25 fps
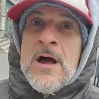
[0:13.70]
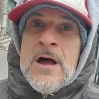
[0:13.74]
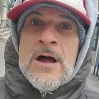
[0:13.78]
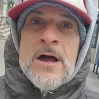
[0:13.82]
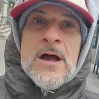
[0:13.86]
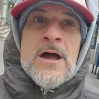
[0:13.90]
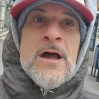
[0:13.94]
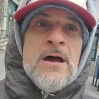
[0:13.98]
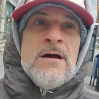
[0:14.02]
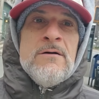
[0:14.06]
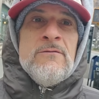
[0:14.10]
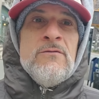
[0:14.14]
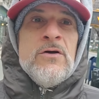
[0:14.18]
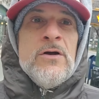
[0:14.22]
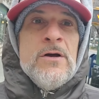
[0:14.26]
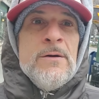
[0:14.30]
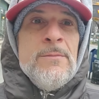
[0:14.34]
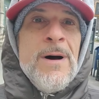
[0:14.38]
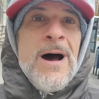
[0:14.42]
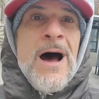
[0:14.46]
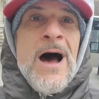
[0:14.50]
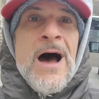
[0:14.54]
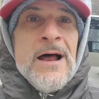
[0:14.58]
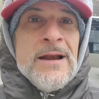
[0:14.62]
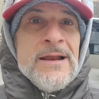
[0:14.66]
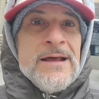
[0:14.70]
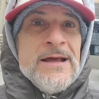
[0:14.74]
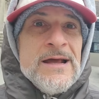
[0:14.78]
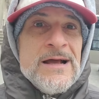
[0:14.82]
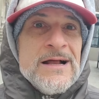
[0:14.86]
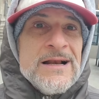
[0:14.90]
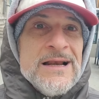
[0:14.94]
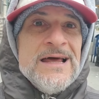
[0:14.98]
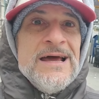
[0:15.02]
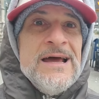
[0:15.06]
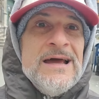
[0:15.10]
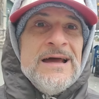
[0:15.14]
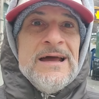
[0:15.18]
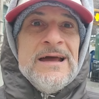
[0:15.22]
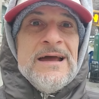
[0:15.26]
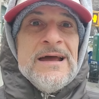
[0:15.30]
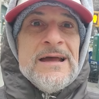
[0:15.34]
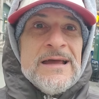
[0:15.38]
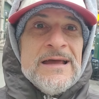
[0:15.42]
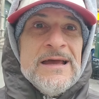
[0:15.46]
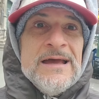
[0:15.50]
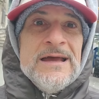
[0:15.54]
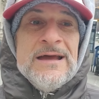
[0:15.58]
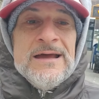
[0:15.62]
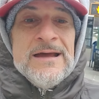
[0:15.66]
everybody
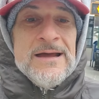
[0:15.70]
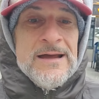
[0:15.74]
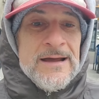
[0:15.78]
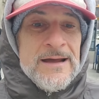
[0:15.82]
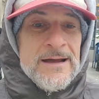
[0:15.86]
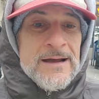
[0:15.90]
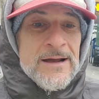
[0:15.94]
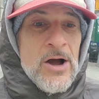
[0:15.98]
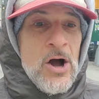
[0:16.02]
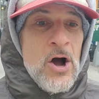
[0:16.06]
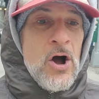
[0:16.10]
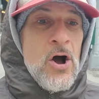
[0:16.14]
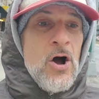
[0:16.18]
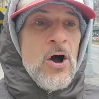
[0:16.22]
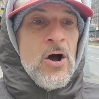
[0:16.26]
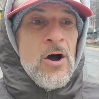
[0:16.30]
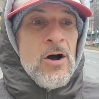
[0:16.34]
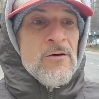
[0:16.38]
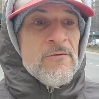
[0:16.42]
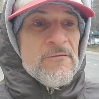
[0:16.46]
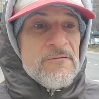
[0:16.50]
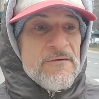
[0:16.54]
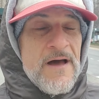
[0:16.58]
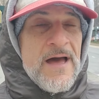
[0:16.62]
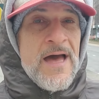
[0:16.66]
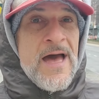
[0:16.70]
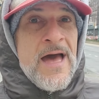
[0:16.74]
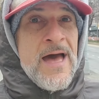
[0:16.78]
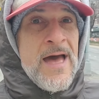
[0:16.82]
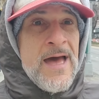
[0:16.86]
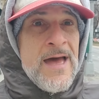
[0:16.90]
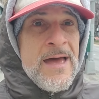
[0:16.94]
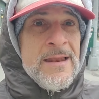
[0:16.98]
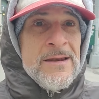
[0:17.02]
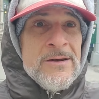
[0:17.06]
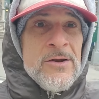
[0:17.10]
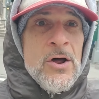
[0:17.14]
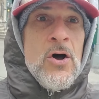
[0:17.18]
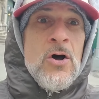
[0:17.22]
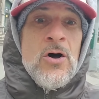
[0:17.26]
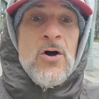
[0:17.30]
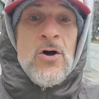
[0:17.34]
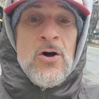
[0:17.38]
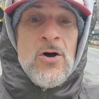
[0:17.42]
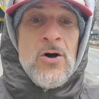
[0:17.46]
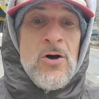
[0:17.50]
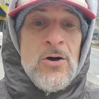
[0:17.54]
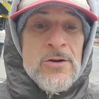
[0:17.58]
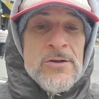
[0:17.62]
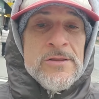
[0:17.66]
clicking off and
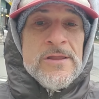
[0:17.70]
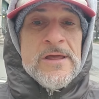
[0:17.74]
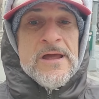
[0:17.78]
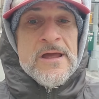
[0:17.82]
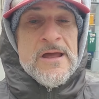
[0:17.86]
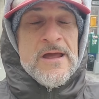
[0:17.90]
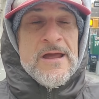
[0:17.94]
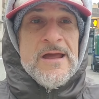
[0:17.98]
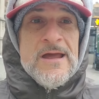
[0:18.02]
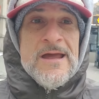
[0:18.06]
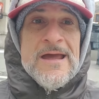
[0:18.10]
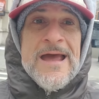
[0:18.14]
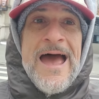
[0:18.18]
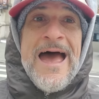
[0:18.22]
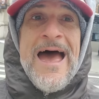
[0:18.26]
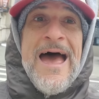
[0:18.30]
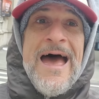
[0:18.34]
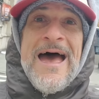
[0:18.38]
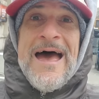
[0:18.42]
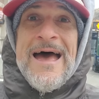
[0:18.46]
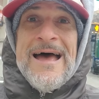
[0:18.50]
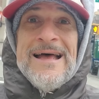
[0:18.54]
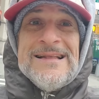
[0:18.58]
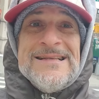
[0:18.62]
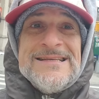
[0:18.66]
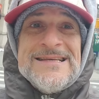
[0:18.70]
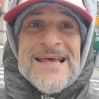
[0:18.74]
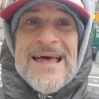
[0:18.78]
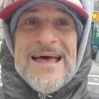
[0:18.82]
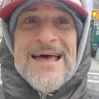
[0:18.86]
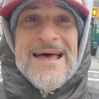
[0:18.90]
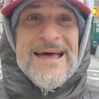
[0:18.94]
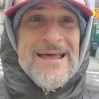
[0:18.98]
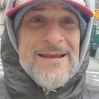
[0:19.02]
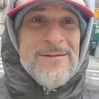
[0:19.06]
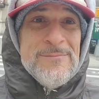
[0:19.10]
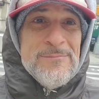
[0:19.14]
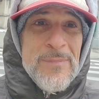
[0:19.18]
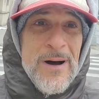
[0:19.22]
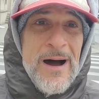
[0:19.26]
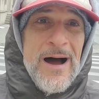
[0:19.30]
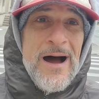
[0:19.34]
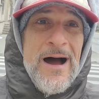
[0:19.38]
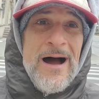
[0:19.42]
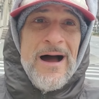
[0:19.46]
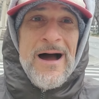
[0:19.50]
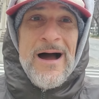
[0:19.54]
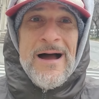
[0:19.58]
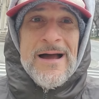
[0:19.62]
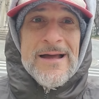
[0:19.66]
on the ads and
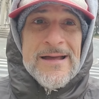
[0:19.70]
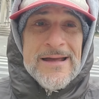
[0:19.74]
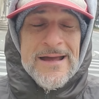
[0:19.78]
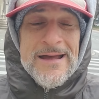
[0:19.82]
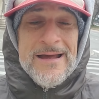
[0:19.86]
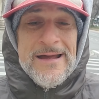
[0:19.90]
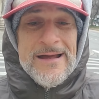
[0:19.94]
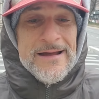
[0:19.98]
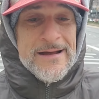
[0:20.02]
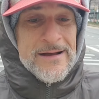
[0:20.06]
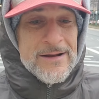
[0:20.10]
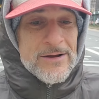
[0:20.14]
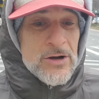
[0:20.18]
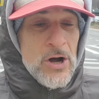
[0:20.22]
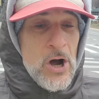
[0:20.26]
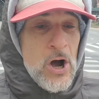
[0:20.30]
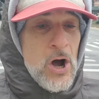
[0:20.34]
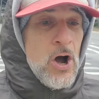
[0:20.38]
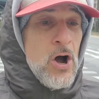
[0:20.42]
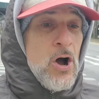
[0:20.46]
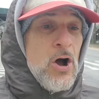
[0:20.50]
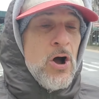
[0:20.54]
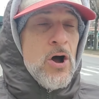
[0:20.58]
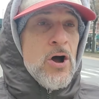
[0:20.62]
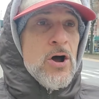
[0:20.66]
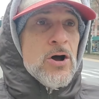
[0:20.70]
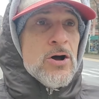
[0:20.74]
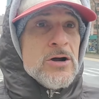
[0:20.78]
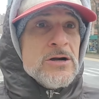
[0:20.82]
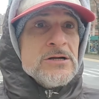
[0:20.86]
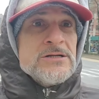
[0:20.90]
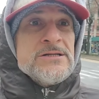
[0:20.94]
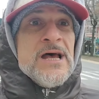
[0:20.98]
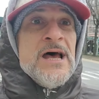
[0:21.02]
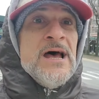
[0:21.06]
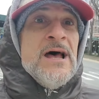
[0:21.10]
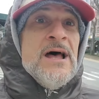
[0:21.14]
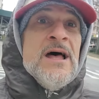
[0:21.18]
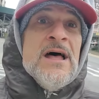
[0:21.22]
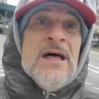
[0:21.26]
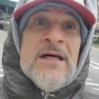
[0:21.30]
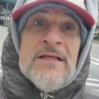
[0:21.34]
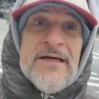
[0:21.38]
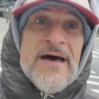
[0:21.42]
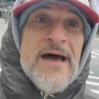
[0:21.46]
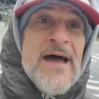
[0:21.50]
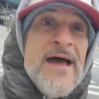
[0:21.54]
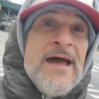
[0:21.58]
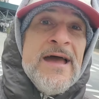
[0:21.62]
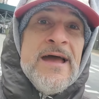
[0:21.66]
buying cars.
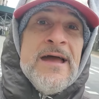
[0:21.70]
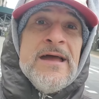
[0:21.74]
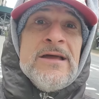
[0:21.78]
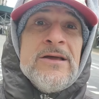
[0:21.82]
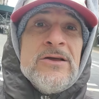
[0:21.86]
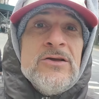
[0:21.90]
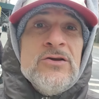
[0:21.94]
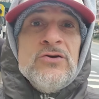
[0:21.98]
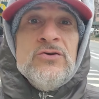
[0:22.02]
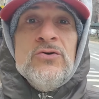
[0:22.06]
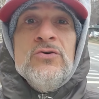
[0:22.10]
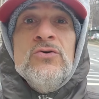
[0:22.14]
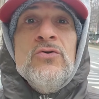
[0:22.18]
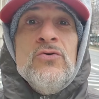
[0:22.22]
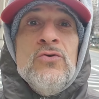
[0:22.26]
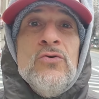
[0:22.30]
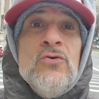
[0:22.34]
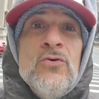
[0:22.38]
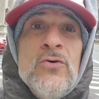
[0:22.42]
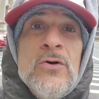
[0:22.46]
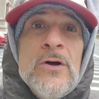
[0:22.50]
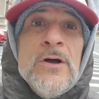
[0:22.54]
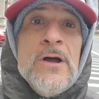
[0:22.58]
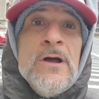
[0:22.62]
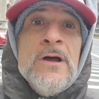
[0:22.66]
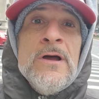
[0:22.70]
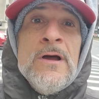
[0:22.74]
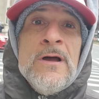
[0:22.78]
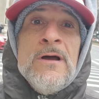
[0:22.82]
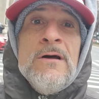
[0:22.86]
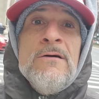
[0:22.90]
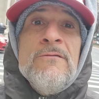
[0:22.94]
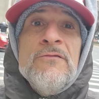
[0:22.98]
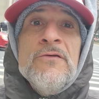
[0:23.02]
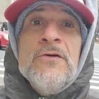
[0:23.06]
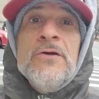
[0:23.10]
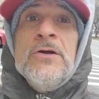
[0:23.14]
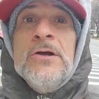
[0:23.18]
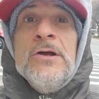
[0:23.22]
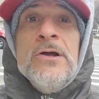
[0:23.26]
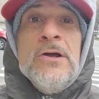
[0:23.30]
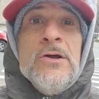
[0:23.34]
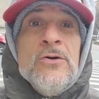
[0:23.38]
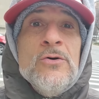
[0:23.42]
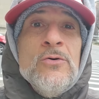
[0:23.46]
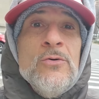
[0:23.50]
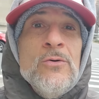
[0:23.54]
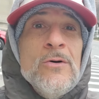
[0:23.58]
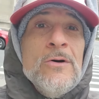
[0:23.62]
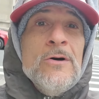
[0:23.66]
Thank you,
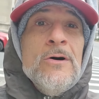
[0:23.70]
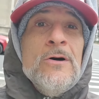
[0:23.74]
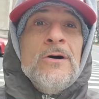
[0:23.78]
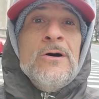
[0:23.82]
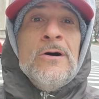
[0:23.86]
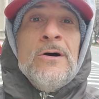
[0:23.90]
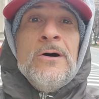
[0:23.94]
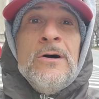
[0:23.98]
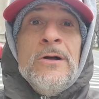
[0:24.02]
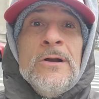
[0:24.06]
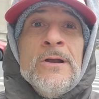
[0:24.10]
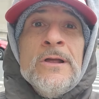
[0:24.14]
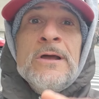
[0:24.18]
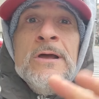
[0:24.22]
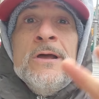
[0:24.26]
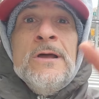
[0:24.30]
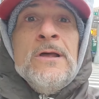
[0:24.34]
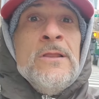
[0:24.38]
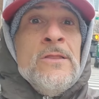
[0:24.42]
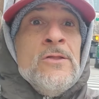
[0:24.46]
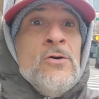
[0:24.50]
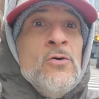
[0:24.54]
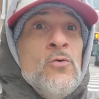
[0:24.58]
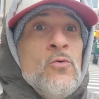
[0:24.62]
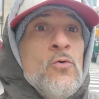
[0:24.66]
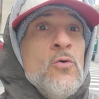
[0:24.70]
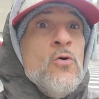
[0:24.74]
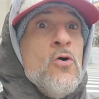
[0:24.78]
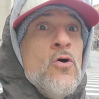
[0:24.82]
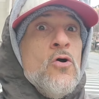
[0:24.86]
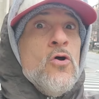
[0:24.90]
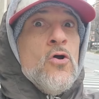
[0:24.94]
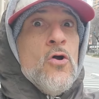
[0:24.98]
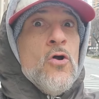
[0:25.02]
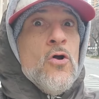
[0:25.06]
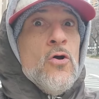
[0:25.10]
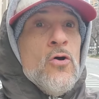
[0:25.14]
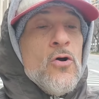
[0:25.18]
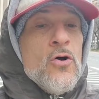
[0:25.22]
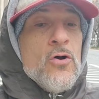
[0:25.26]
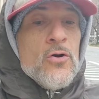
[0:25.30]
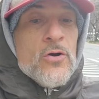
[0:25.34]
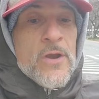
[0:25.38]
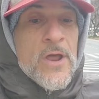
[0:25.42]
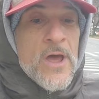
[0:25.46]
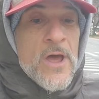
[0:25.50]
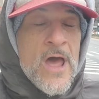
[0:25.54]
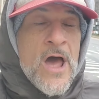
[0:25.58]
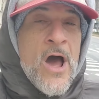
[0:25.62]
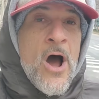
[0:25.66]
everyone in the world.
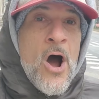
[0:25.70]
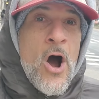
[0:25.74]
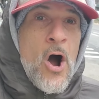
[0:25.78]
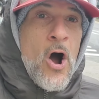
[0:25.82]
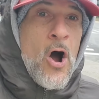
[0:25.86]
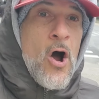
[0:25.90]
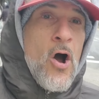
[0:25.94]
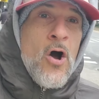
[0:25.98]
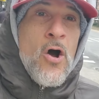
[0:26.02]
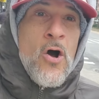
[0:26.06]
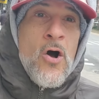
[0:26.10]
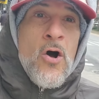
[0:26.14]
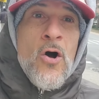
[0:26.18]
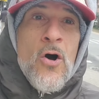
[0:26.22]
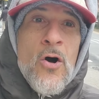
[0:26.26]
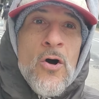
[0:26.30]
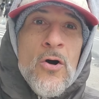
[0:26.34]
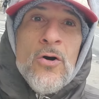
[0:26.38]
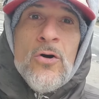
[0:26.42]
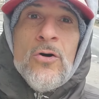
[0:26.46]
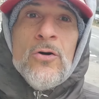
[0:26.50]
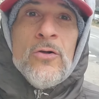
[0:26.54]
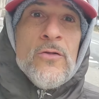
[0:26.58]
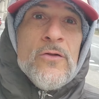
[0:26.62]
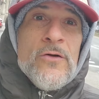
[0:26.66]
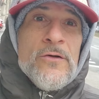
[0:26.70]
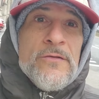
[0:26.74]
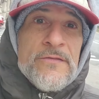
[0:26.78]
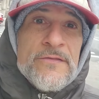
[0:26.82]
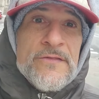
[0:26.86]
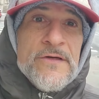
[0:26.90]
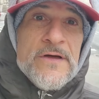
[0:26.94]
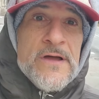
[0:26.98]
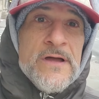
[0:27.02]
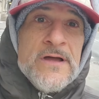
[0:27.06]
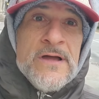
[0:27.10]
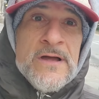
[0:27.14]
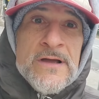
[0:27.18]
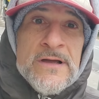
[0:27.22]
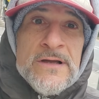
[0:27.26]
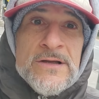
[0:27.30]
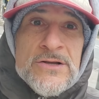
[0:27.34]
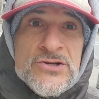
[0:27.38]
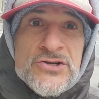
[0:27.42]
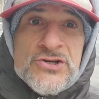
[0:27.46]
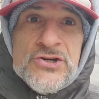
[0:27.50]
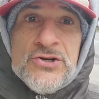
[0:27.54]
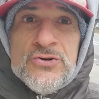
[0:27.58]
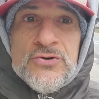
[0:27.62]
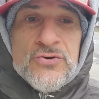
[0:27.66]
All the
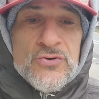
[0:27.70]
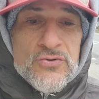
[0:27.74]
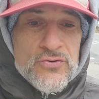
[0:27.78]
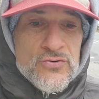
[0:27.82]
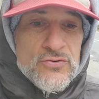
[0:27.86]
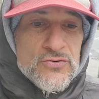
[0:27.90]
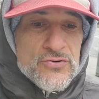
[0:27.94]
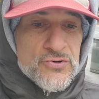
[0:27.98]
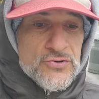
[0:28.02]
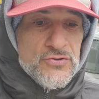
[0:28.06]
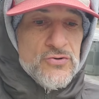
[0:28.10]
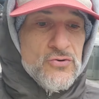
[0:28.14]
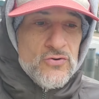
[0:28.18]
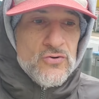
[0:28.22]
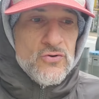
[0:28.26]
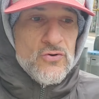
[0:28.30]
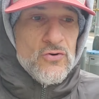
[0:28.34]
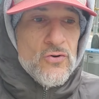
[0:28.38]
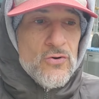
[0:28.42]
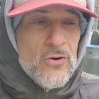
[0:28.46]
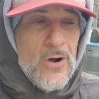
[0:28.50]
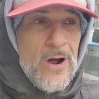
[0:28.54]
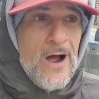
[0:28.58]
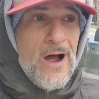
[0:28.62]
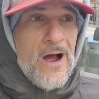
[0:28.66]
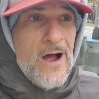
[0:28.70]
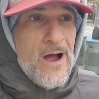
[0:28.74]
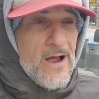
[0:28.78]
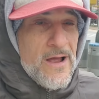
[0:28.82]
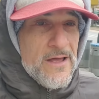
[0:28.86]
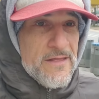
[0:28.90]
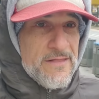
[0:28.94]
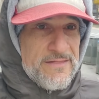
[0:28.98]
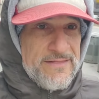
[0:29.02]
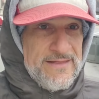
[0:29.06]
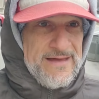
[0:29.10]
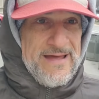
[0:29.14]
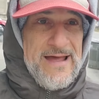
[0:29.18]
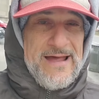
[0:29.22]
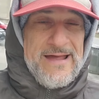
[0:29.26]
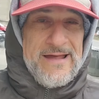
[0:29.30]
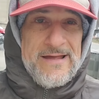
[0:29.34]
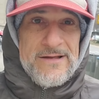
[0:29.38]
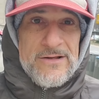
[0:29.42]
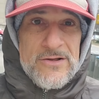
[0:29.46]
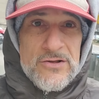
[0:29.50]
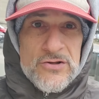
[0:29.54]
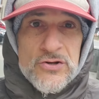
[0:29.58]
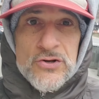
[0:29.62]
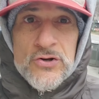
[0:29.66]
things you do, I
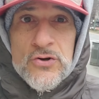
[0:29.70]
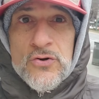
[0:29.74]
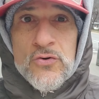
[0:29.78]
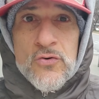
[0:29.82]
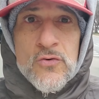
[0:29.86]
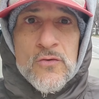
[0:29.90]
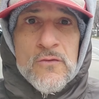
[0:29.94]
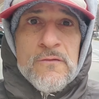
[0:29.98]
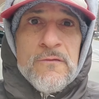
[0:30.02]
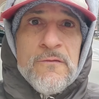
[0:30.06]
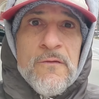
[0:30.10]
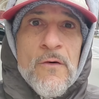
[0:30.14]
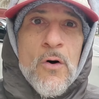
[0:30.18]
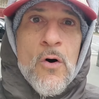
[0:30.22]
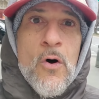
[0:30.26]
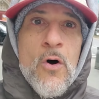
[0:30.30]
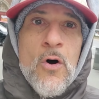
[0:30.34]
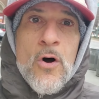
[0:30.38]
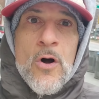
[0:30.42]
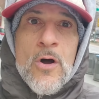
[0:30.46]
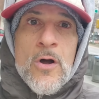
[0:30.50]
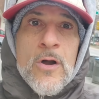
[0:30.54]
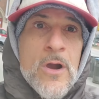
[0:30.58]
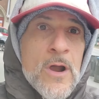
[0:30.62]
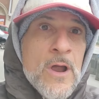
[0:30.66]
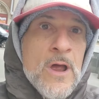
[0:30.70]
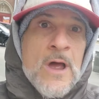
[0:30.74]
thank you for.